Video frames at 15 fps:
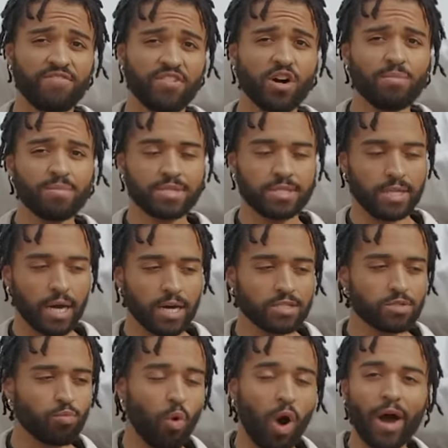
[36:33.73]
film
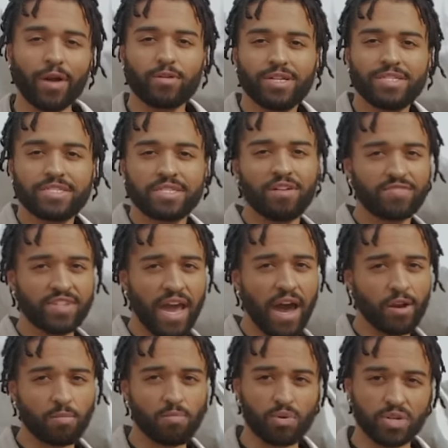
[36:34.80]
does water itself
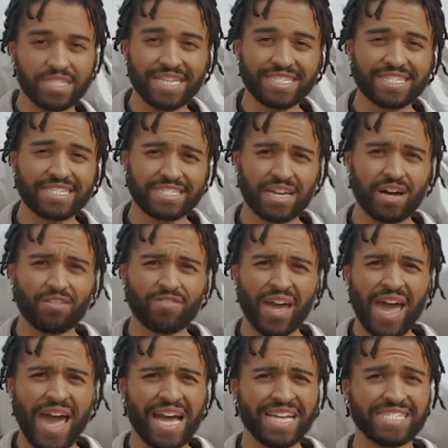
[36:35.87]
down and presents itself
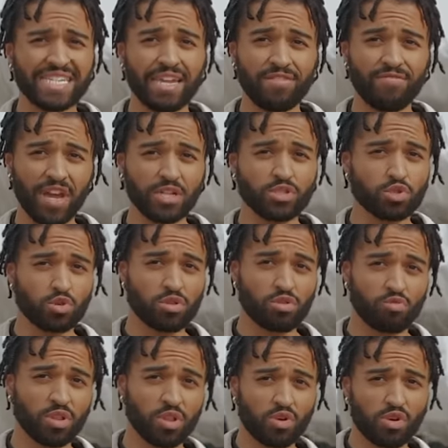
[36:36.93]
as an adventure
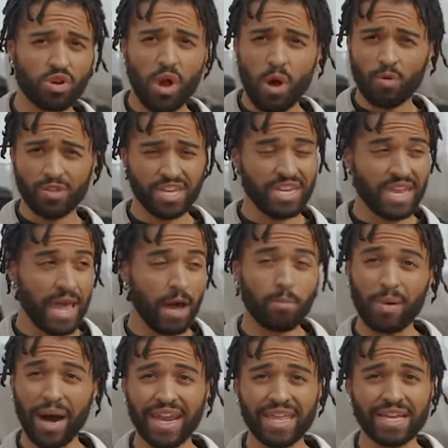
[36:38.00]
thriller with a nail
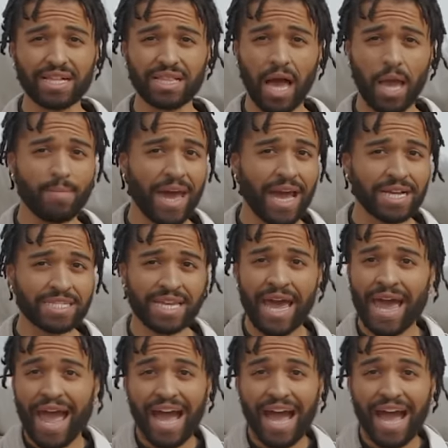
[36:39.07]
biting climax,